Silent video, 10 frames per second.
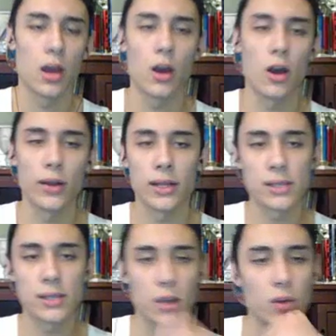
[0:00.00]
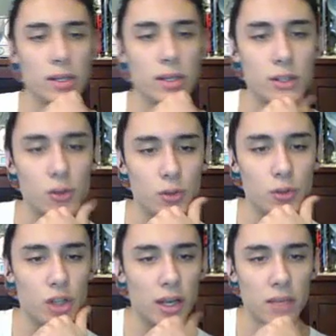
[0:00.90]
Alright, let's go into
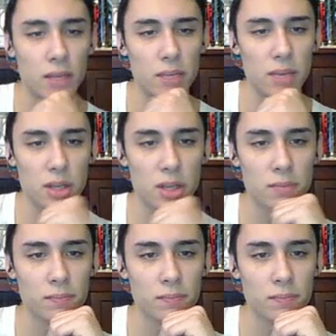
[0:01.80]
Chucky, maybe?